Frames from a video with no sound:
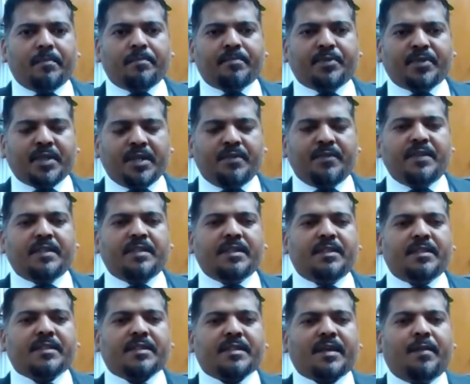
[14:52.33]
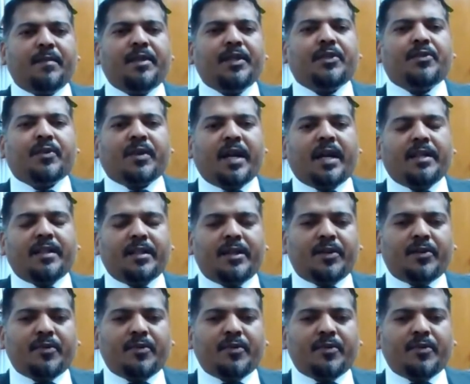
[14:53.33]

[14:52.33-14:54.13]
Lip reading: services coming together